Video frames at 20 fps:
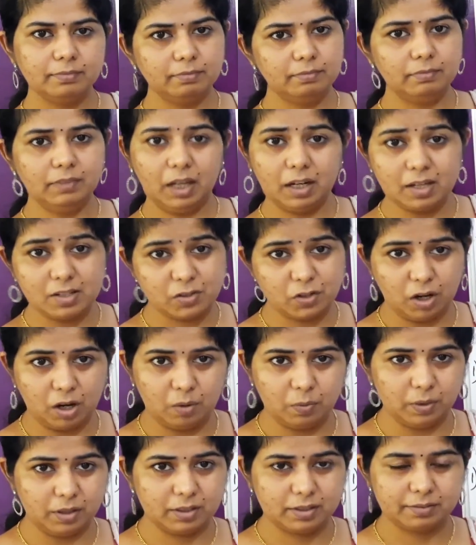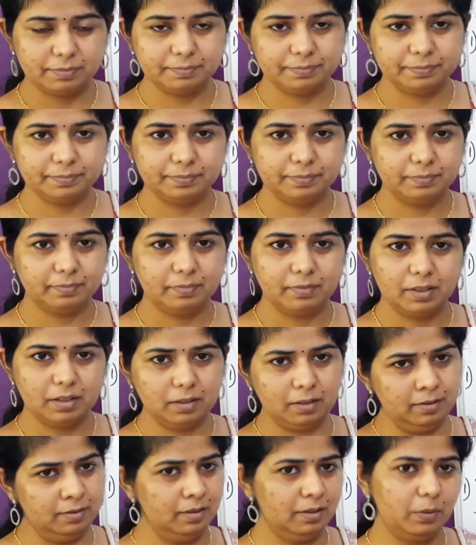That is your work.
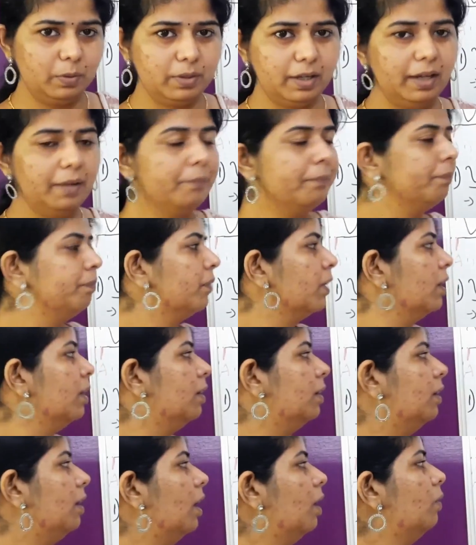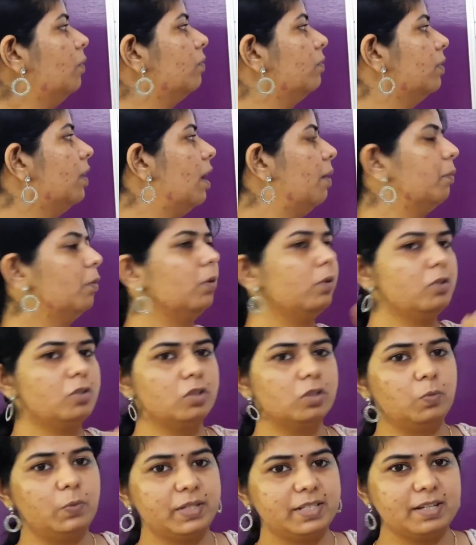Okay. Now I am going
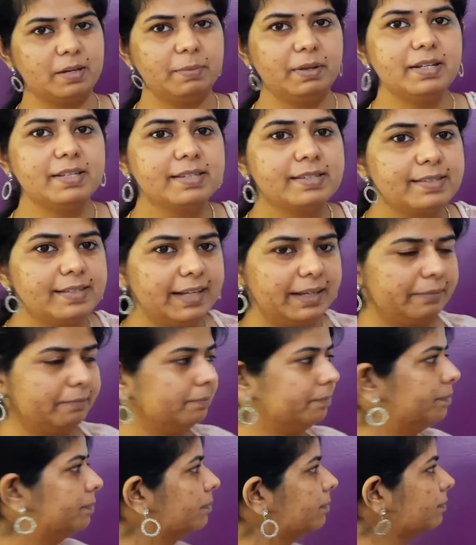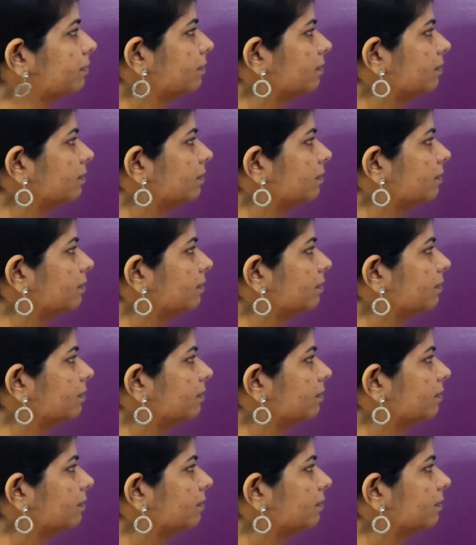to the vitamin C.